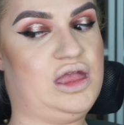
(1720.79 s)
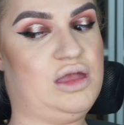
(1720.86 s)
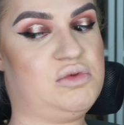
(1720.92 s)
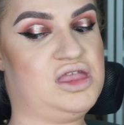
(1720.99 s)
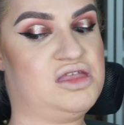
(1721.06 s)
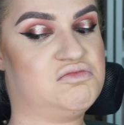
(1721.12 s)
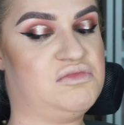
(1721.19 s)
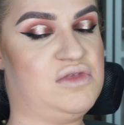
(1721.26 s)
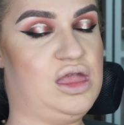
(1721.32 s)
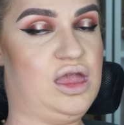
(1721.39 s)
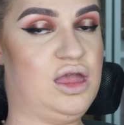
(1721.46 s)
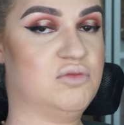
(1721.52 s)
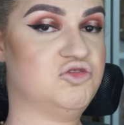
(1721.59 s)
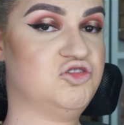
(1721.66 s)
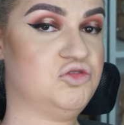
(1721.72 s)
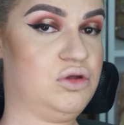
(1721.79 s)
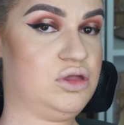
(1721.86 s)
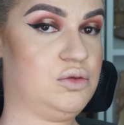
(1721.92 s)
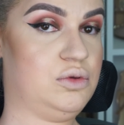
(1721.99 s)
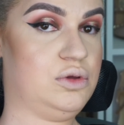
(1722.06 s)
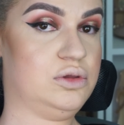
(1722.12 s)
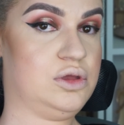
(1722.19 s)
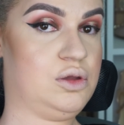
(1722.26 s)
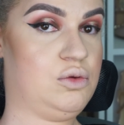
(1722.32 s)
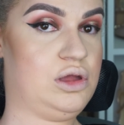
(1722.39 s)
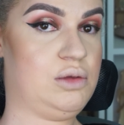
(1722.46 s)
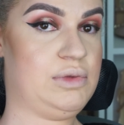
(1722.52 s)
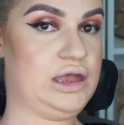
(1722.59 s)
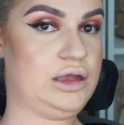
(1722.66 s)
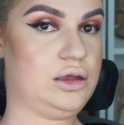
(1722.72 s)
I mean, I'm sure you all know what a
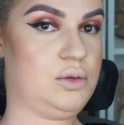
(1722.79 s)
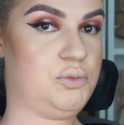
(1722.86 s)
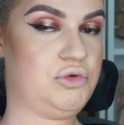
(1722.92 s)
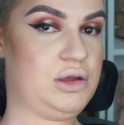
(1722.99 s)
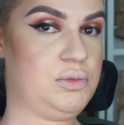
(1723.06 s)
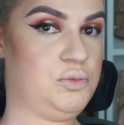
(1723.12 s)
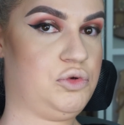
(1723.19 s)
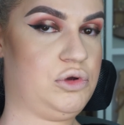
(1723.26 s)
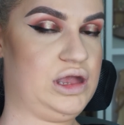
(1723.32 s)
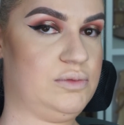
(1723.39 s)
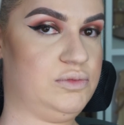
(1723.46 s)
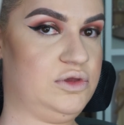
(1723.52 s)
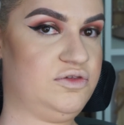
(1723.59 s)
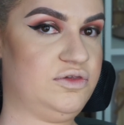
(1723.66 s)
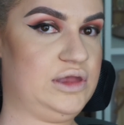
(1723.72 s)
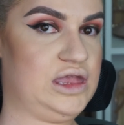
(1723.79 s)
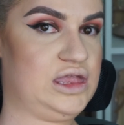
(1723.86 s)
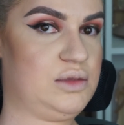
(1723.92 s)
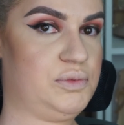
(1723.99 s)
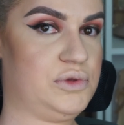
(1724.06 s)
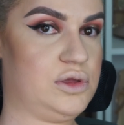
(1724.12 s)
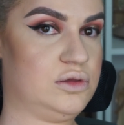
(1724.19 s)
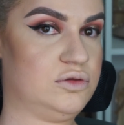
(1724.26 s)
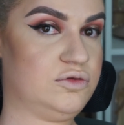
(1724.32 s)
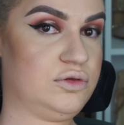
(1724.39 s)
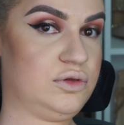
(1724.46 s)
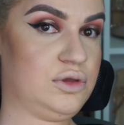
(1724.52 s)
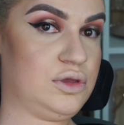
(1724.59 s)
MAC Prep and Prime looks like, but